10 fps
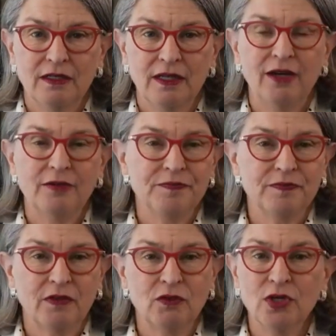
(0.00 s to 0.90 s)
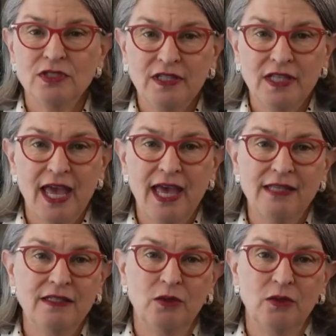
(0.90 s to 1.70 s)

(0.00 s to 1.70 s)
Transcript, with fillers: Now, of course, in the end,